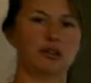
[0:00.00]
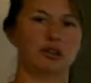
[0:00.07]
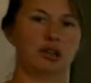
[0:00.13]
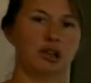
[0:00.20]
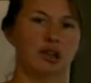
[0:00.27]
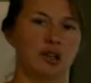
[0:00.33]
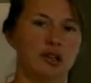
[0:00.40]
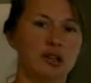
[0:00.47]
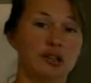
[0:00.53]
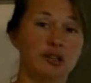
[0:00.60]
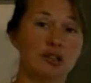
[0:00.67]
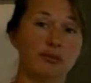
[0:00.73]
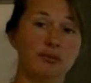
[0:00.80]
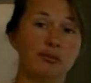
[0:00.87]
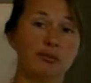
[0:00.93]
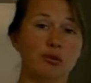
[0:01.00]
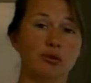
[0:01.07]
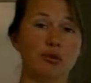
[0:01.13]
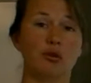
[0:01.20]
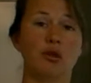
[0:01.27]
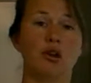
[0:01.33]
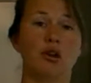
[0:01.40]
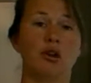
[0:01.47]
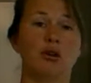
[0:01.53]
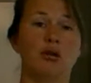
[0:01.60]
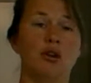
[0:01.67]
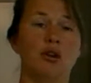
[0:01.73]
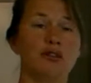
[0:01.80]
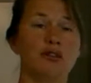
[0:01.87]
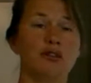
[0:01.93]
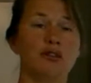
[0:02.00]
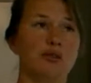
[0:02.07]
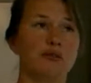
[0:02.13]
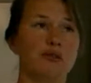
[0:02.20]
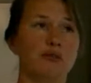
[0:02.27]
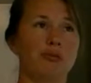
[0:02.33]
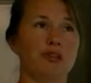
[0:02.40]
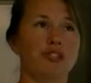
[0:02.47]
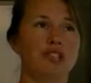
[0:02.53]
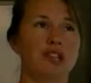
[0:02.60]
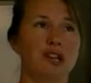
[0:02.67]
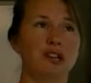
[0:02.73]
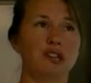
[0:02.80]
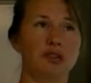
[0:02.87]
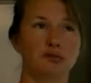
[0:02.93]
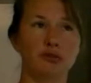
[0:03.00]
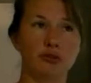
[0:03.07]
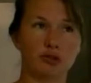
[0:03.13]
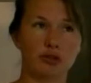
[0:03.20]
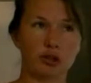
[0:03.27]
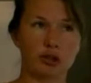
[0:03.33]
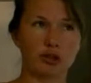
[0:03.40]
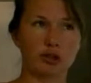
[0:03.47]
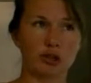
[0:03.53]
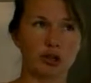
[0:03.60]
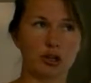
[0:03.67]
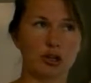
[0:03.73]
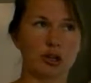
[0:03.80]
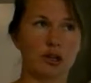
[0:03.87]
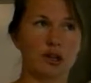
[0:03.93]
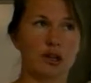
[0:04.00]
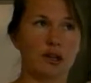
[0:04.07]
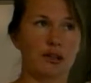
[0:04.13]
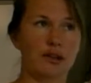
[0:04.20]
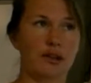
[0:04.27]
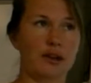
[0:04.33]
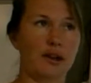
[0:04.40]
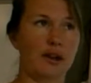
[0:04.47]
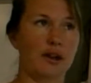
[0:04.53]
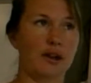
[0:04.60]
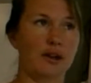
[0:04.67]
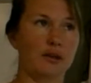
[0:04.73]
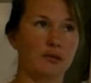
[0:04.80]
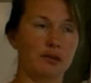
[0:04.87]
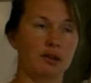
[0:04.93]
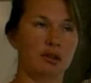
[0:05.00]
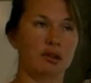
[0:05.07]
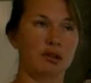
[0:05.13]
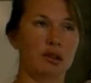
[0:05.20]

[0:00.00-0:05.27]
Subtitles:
The stipule was sort of a protective structure that when the leaf